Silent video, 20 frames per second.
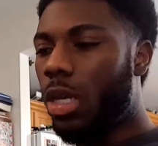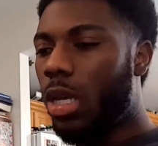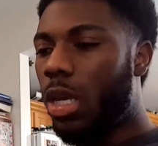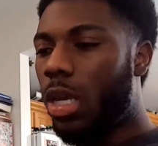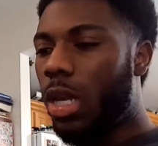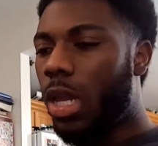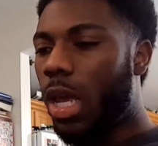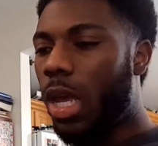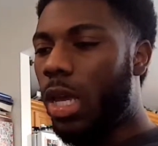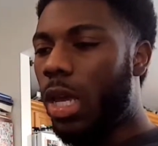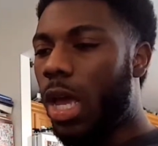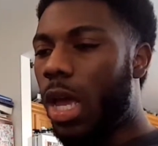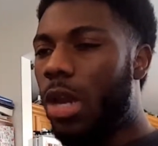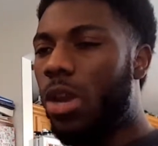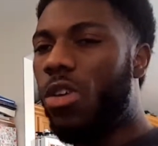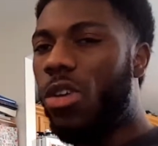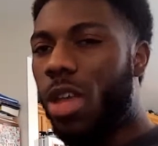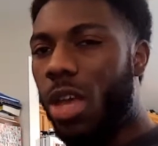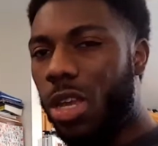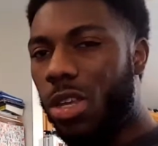And like, I
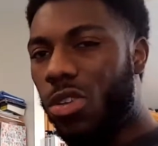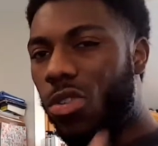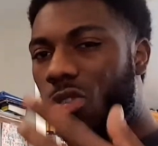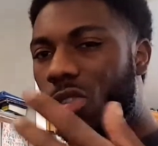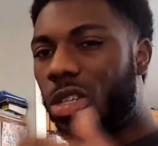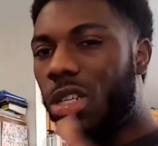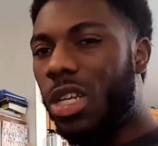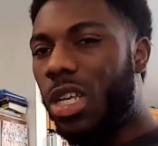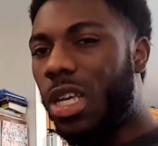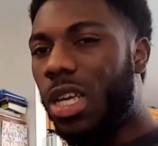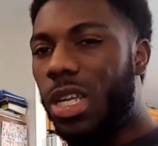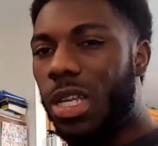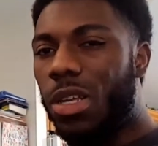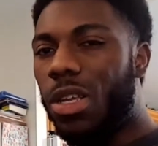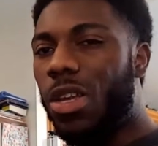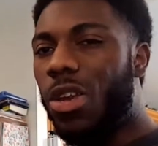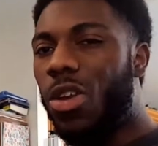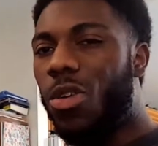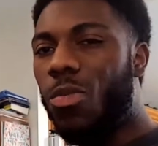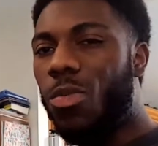know y'all usually
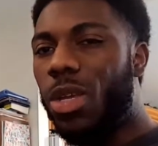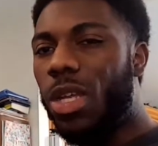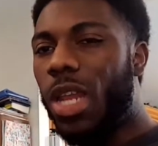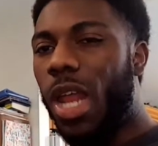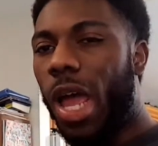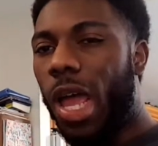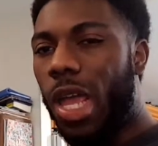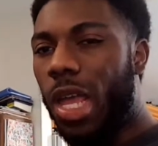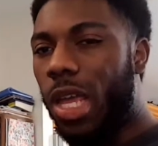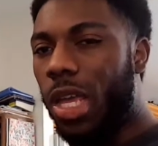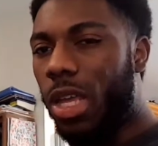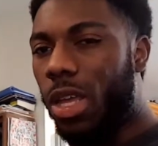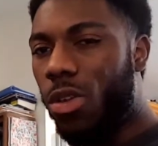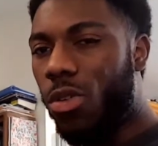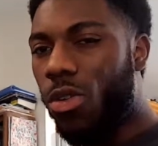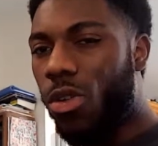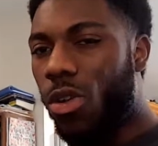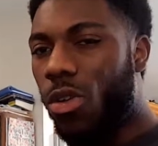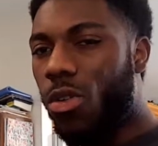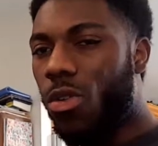hear me like,
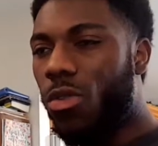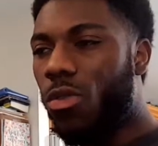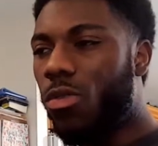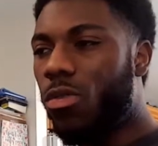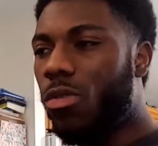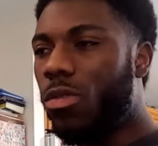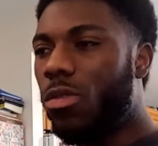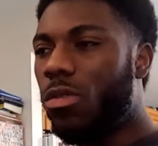you know,